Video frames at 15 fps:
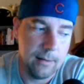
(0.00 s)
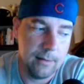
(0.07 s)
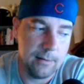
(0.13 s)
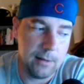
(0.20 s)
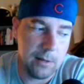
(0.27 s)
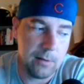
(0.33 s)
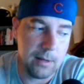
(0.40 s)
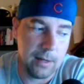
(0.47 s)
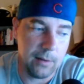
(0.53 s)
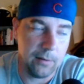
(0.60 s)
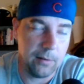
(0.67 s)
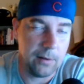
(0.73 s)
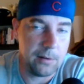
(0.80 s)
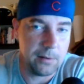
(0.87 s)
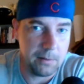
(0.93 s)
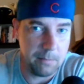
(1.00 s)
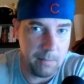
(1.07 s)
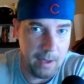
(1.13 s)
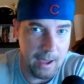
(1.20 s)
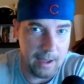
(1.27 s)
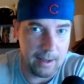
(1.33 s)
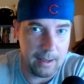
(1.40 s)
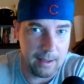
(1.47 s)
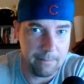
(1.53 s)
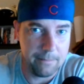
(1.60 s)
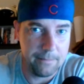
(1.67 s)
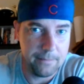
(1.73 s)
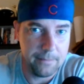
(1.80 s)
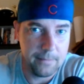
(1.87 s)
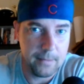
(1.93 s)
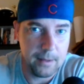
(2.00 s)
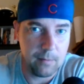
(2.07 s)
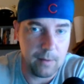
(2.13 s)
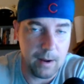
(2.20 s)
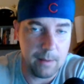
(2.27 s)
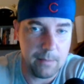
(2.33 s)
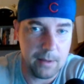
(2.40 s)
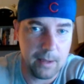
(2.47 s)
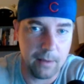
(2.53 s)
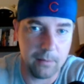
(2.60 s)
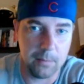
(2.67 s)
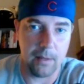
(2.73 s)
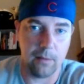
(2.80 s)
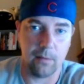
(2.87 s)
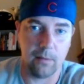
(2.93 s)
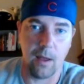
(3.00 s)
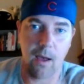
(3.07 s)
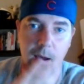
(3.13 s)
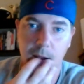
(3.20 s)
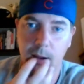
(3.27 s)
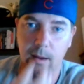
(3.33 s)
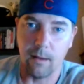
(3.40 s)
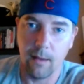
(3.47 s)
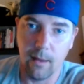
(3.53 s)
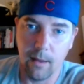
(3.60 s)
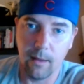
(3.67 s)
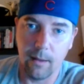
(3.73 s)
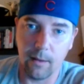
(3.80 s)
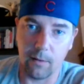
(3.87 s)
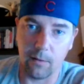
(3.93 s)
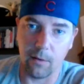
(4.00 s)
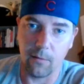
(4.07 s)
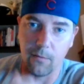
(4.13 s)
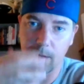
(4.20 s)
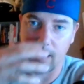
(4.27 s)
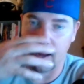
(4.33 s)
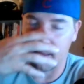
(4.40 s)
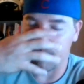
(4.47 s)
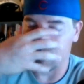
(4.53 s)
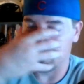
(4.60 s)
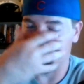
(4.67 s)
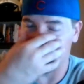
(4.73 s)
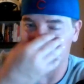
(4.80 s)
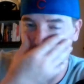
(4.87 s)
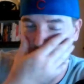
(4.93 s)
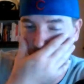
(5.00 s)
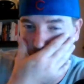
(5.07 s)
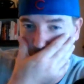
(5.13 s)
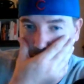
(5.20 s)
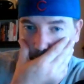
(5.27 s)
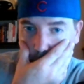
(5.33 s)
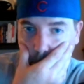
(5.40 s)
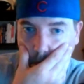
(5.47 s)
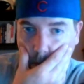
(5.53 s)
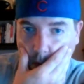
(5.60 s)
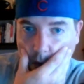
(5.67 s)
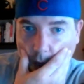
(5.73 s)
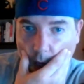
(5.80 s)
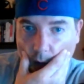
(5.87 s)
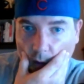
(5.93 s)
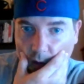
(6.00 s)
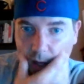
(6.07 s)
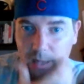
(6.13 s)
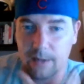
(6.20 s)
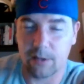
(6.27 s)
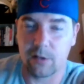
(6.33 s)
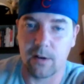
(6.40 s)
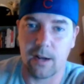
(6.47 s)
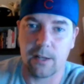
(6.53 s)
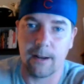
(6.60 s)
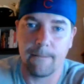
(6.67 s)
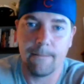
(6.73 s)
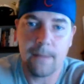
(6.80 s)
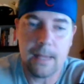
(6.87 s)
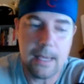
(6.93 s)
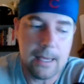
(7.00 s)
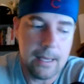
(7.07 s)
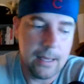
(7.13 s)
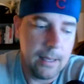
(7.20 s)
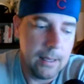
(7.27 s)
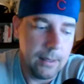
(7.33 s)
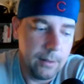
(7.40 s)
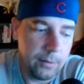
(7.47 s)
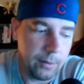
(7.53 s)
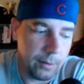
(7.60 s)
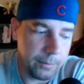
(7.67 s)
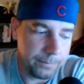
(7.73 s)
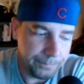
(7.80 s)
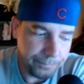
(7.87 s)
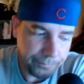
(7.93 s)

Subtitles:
essentially bag him, right? Because his tongue is so far down, the tissue, like even his skin is kind of stretching. So